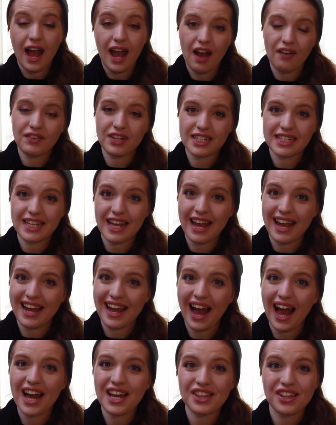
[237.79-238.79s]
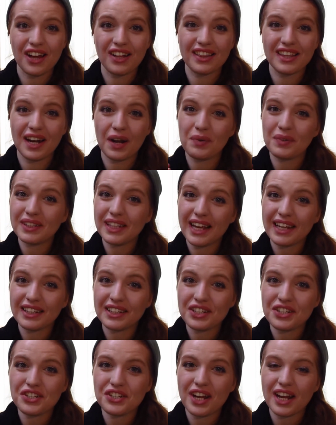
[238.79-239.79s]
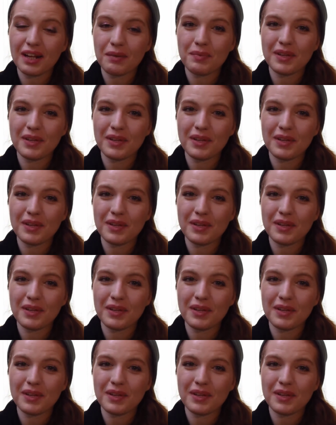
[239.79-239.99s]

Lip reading: I have to say, I thought that I would like this shade